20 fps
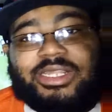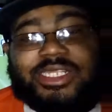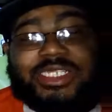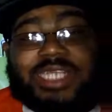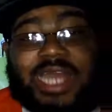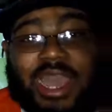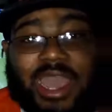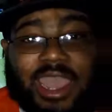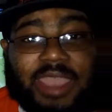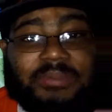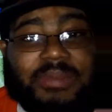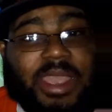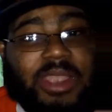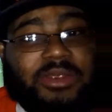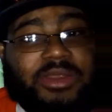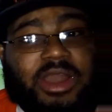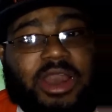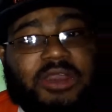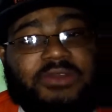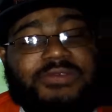These
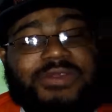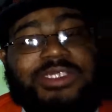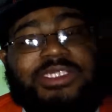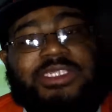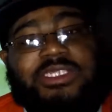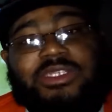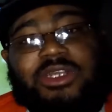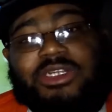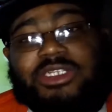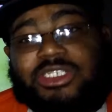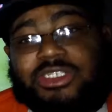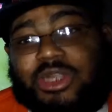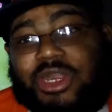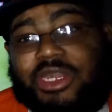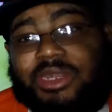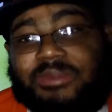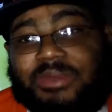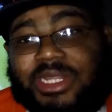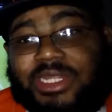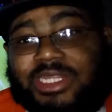high-powered offenses are
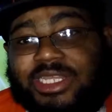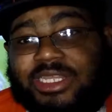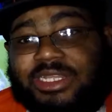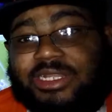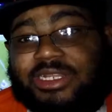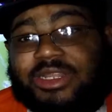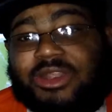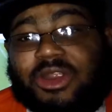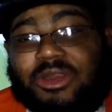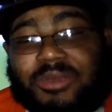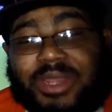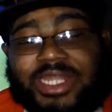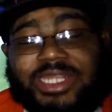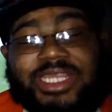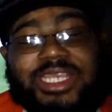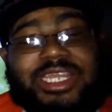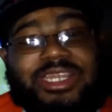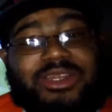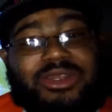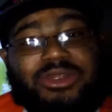about to
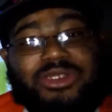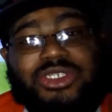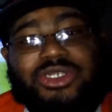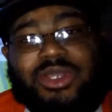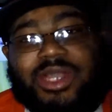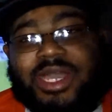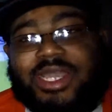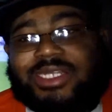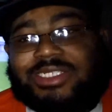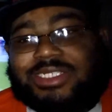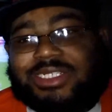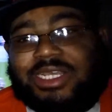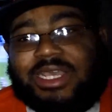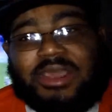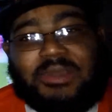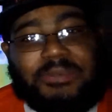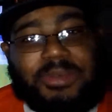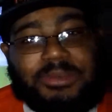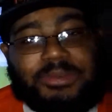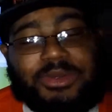get neutralized.
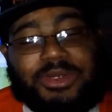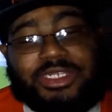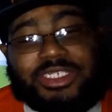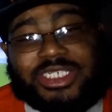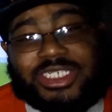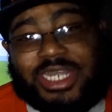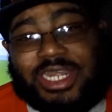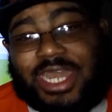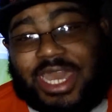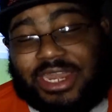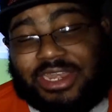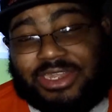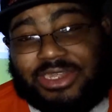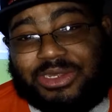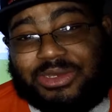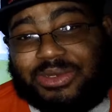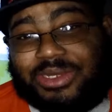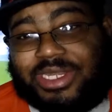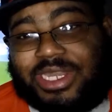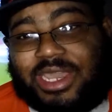People understand how to
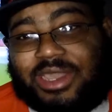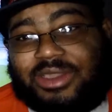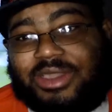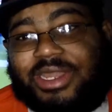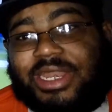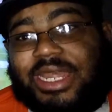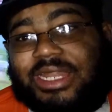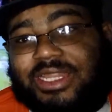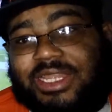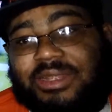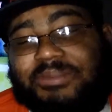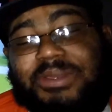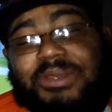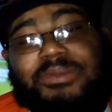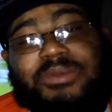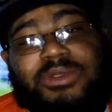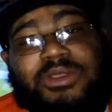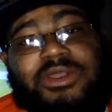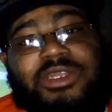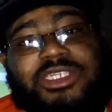do it now, and I think
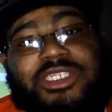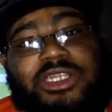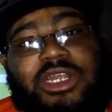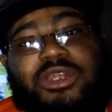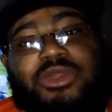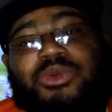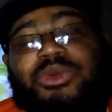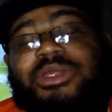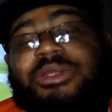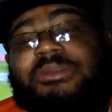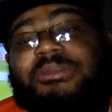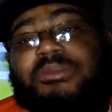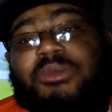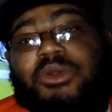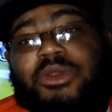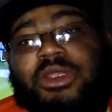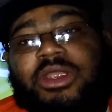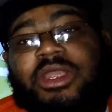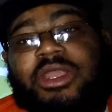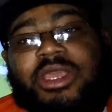people are going to start doing it
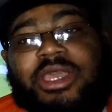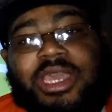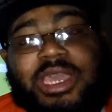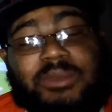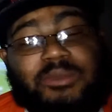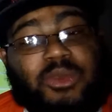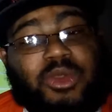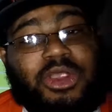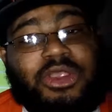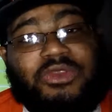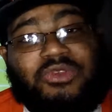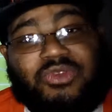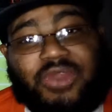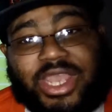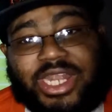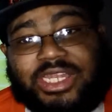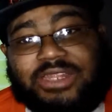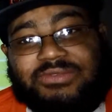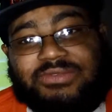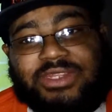more and more
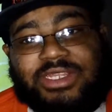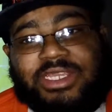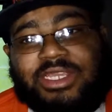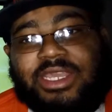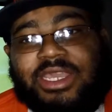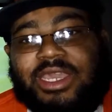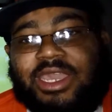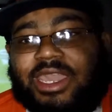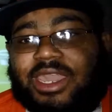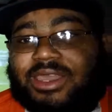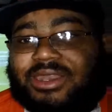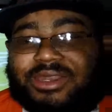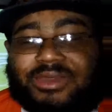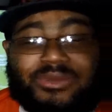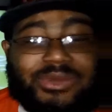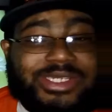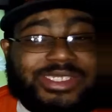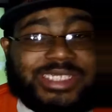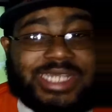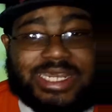effectively. And
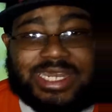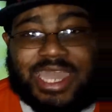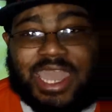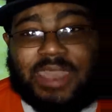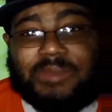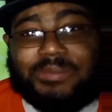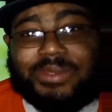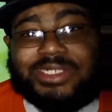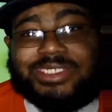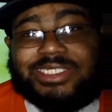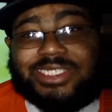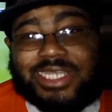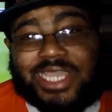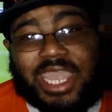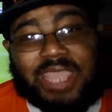then once that happens, the